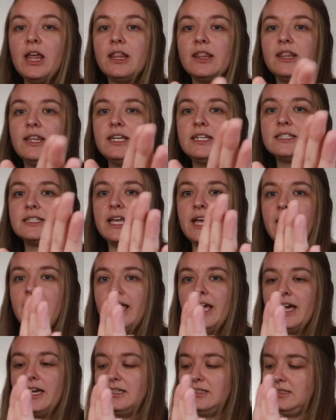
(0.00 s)
This
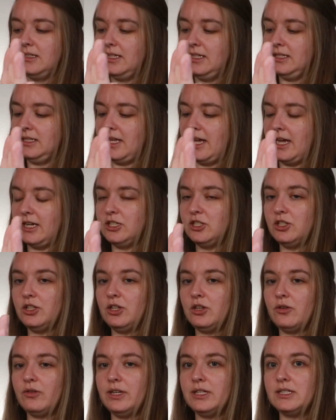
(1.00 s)
hand is actually
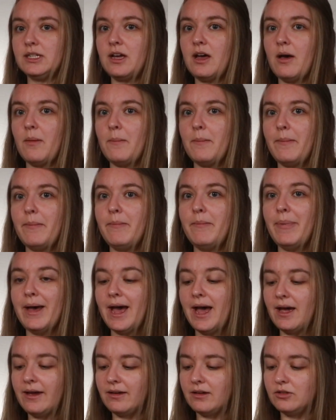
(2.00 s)
going to come
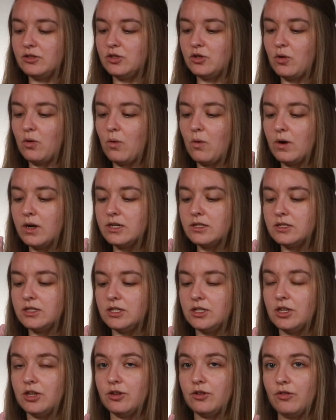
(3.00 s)
back
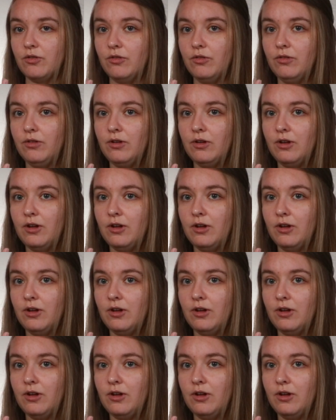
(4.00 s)
towards you.